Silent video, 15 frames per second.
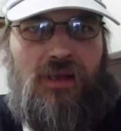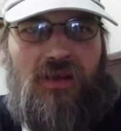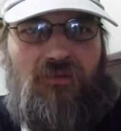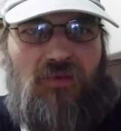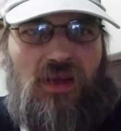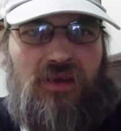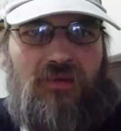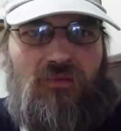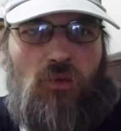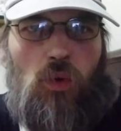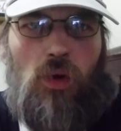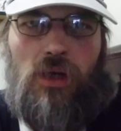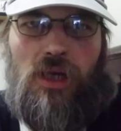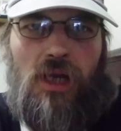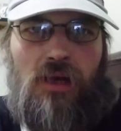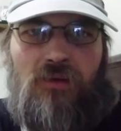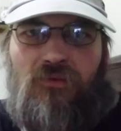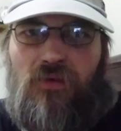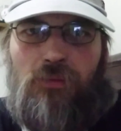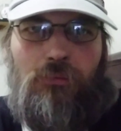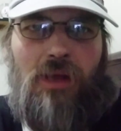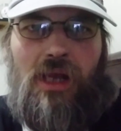defensive coordinator
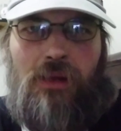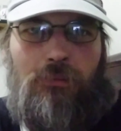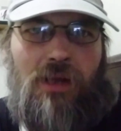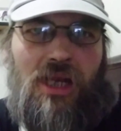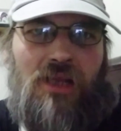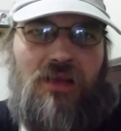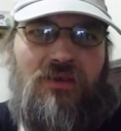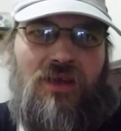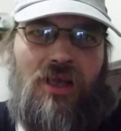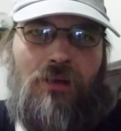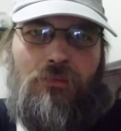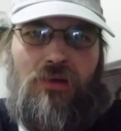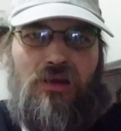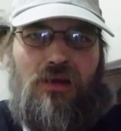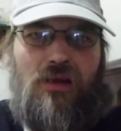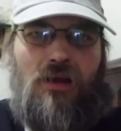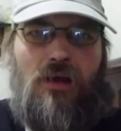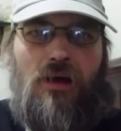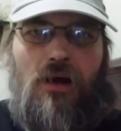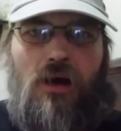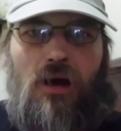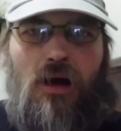for many, many teams
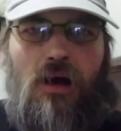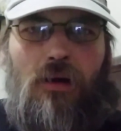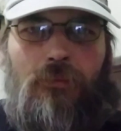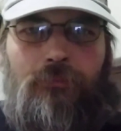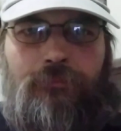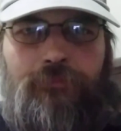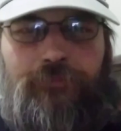um,